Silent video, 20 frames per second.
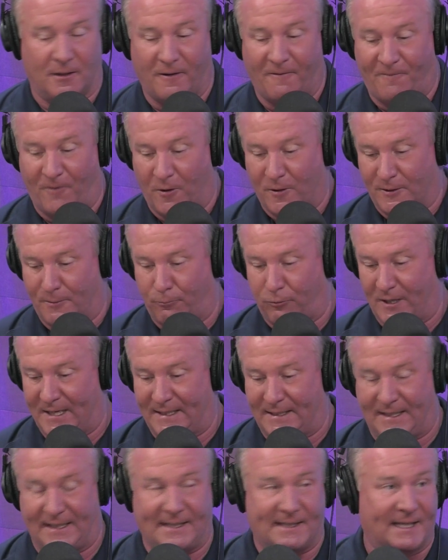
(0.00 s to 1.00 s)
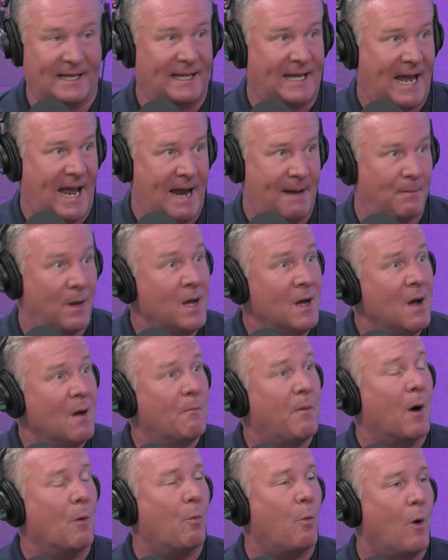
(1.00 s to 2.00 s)
in the first preseason game.
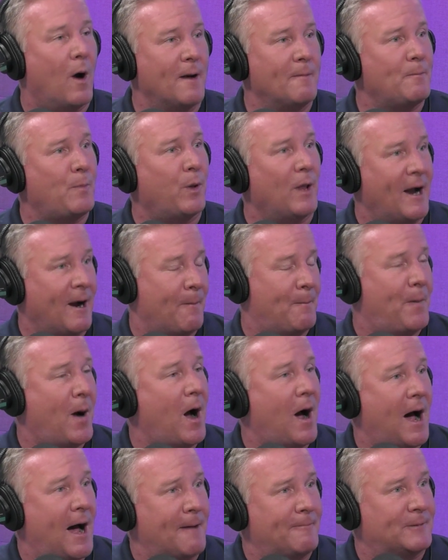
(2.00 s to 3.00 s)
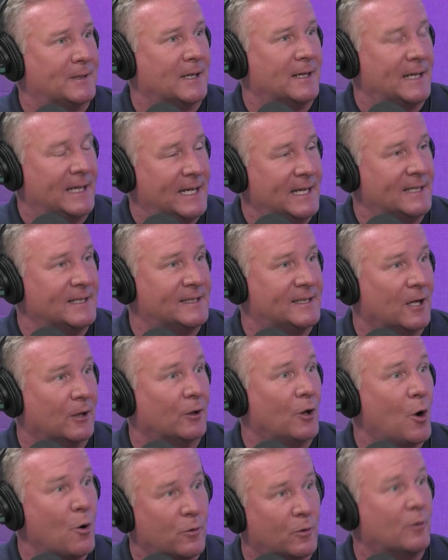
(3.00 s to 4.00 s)
But one player popped, and he's a
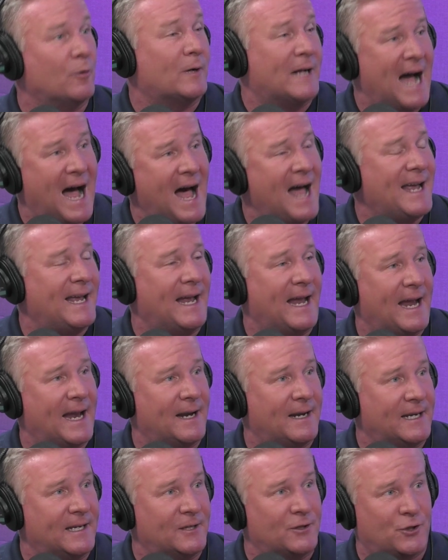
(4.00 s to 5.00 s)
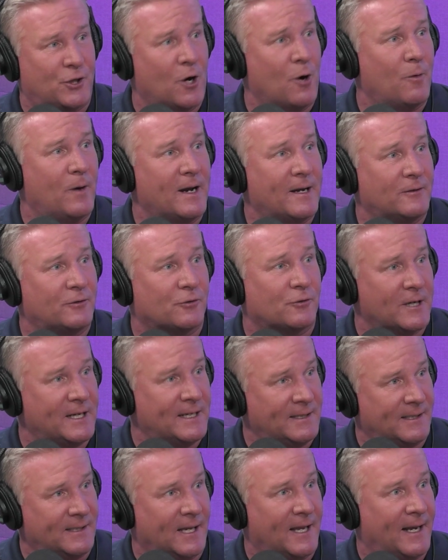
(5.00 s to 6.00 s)
local guy, Andy, Joe
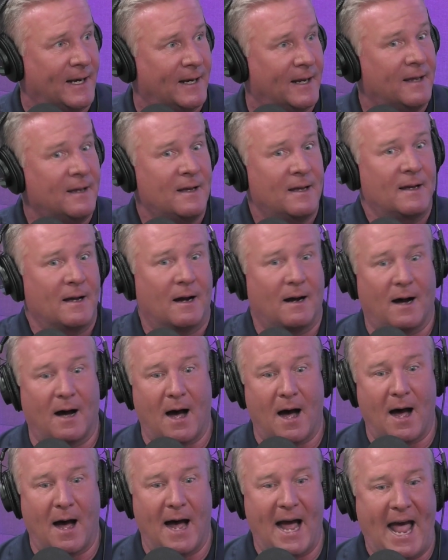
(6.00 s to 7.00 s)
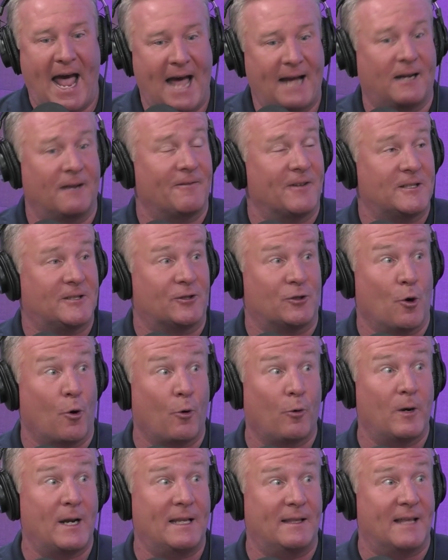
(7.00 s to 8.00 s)
Andreessen. Heck of a
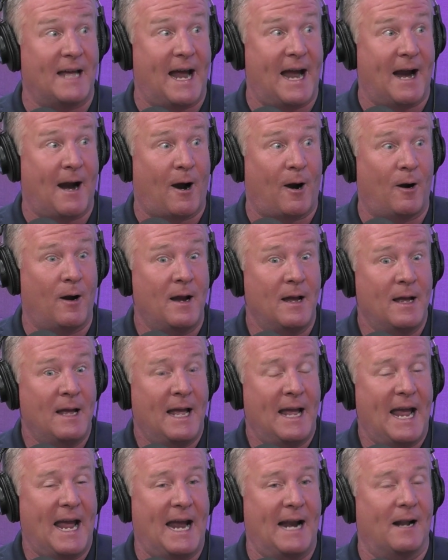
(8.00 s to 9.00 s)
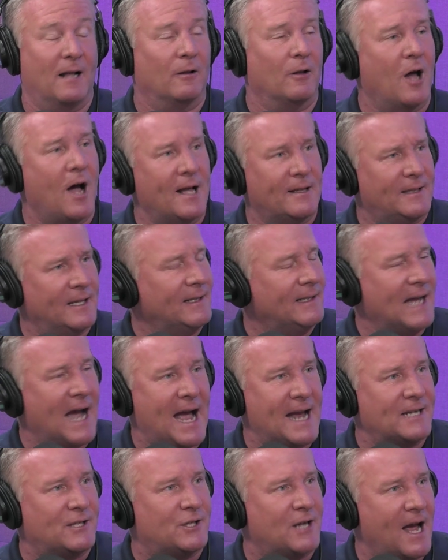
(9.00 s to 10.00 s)
story there, and a lot to
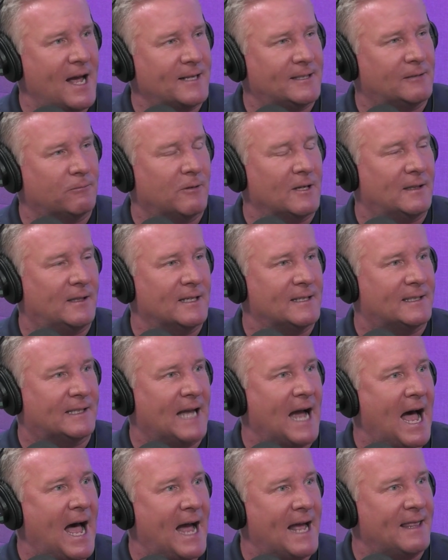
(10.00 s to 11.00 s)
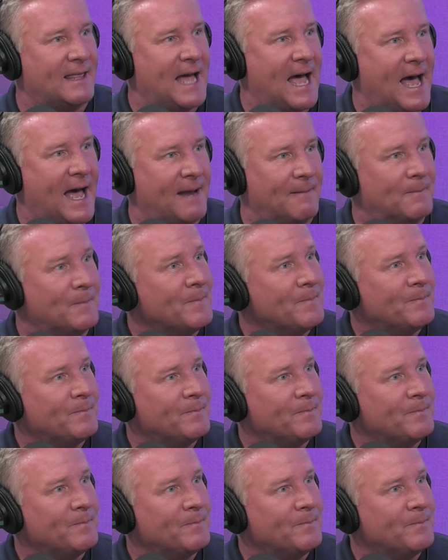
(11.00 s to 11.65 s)
digest with this guy that